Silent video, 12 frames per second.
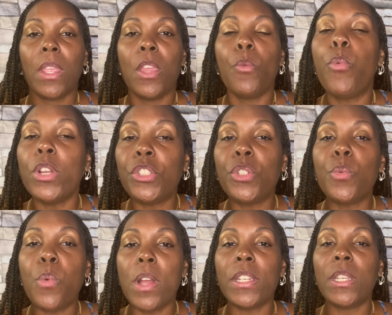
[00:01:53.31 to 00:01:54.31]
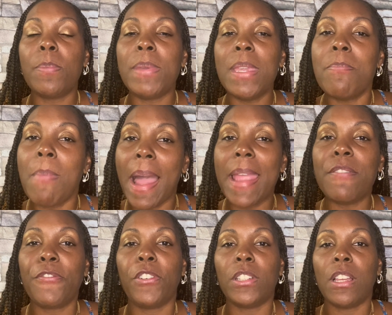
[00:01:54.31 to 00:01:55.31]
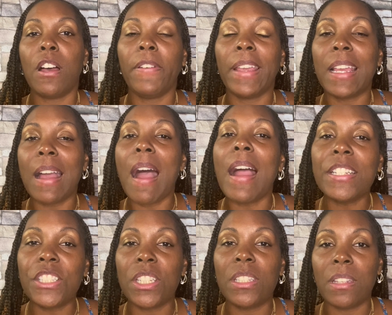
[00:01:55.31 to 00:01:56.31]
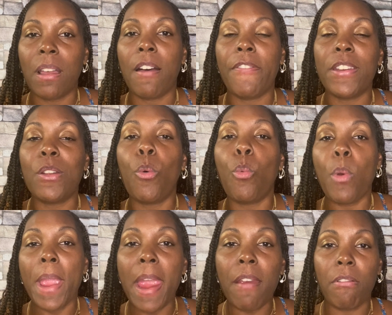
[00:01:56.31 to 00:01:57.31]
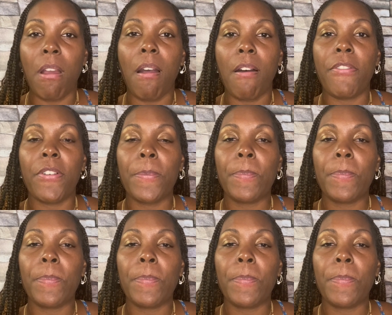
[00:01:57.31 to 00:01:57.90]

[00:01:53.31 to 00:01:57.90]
what you want to be mindful of and conscious of and aware of